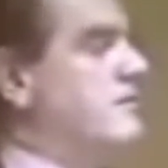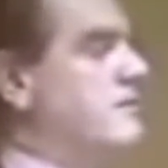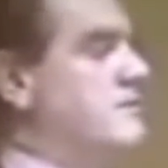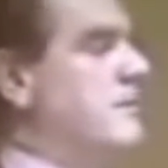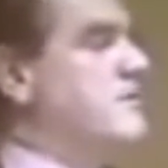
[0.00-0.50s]
was
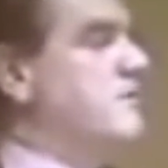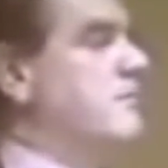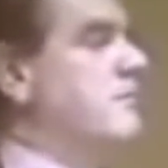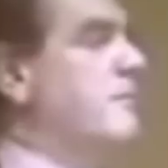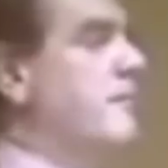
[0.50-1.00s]

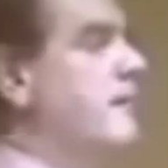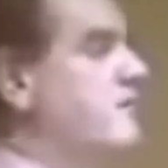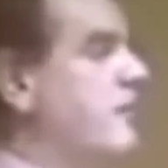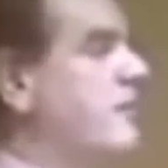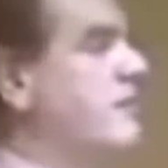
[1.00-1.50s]
responsible for
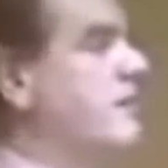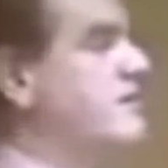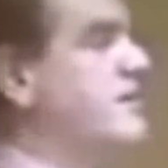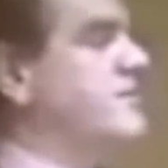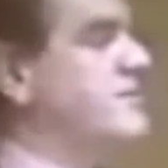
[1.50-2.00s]
many drunken
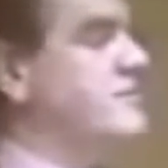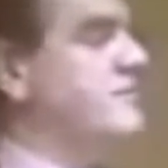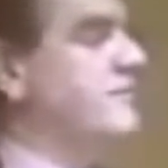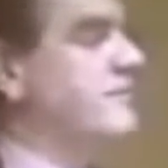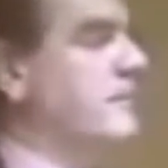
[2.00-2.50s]

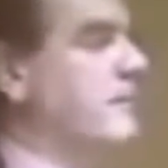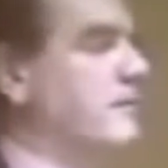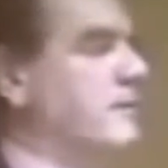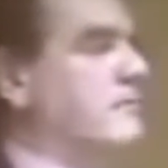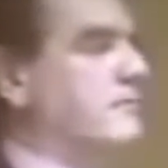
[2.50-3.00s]
excesses.
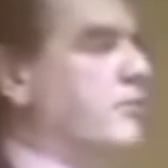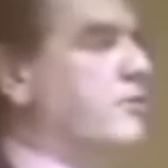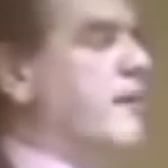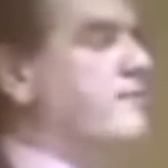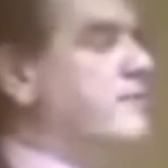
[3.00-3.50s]

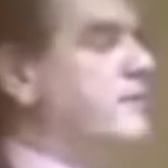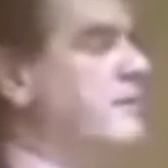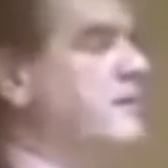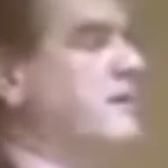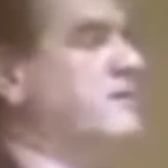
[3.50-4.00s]
Board of
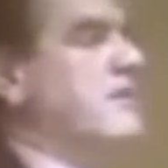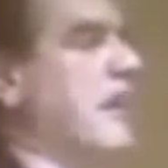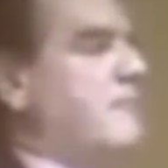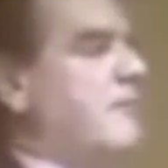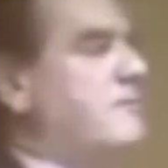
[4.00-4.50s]
Admiralty meetings,
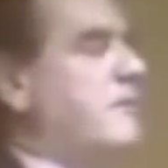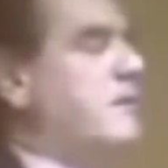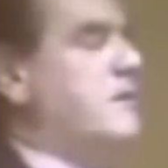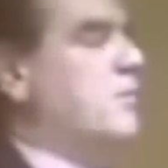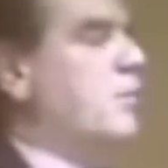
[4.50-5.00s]
cabinet
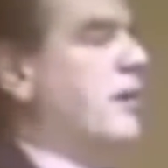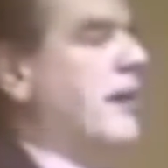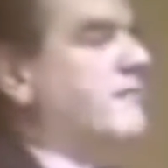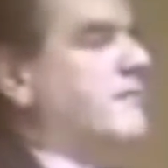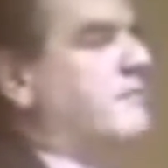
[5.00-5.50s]
meetings, war
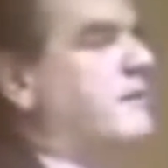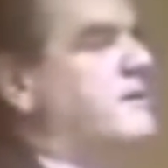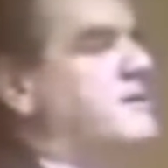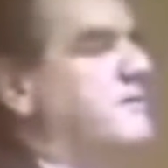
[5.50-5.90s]
cabinet